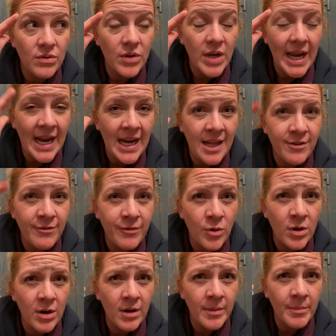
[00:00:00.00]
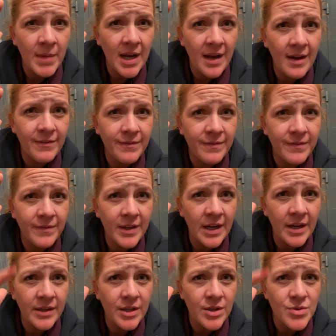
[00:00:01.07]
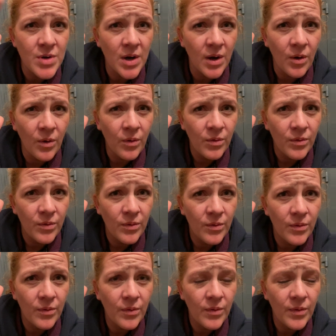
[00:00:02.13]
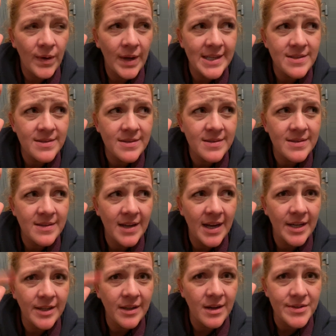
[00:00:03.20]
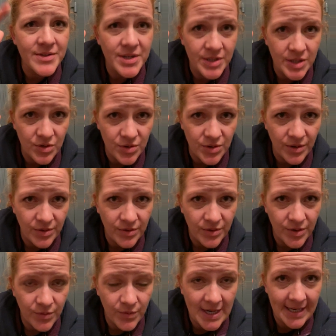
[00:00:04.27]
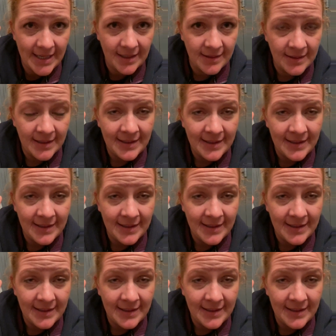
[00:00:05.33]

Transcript: any form of gun control is unconstitutional, right?